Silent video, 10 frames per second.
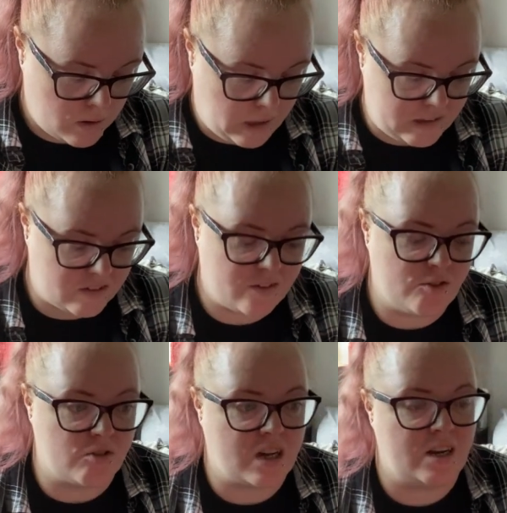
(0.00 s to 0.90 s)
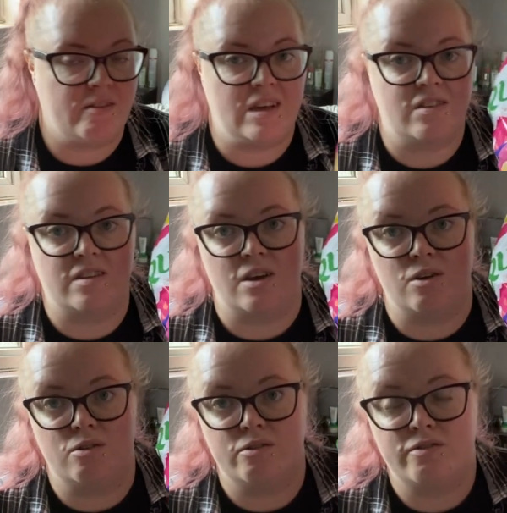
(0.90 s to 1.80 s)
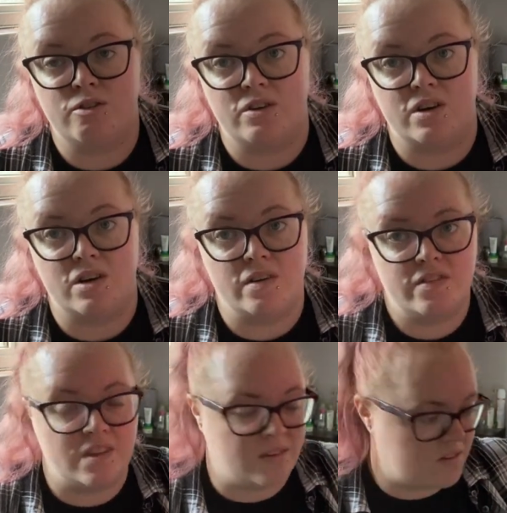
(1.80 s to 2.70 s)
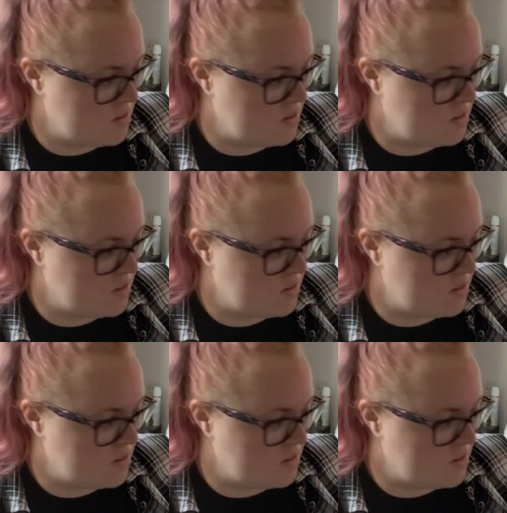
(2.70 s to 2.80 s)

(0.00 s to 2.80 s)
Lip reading: 84 calories, so 4.5 Syns